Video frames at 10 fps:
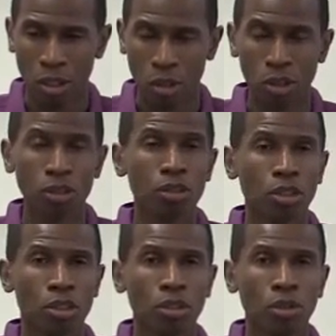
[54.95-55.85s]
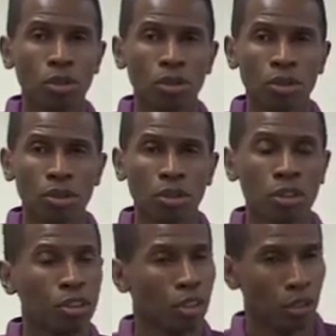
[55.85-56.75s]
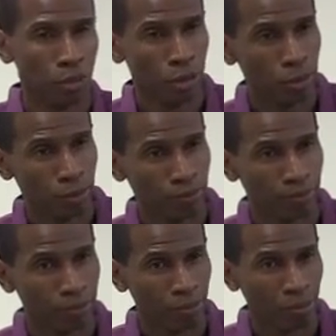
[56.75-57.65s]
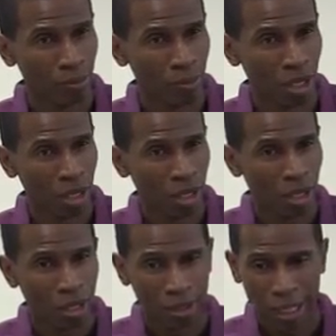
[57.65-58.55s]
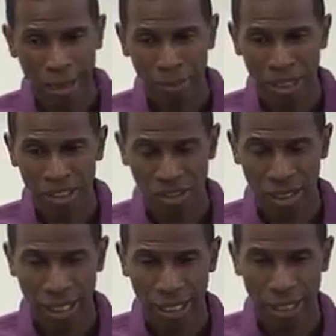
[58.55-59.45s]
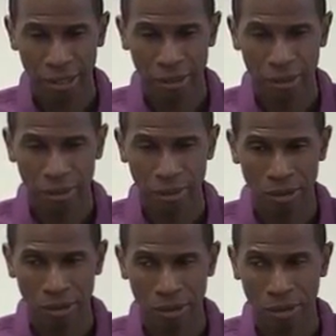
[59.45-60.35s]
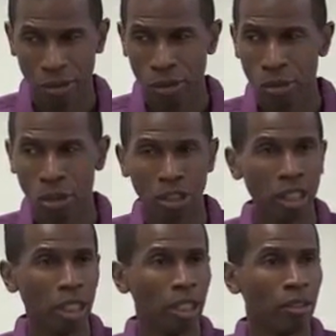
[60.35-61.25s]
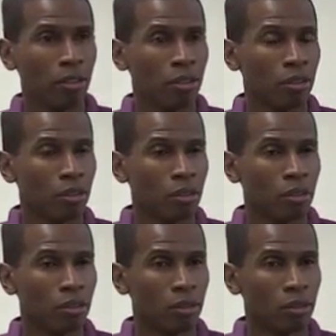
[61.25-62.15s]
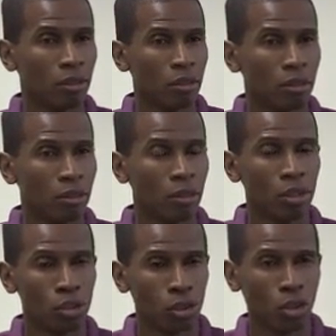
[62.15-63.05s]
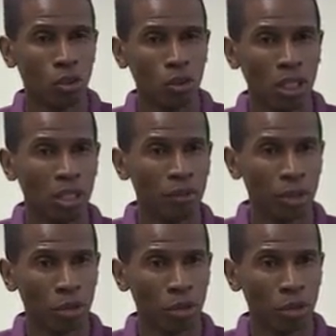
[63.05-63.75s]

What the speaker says: crystals are tools to serve you. That means that you are in control of the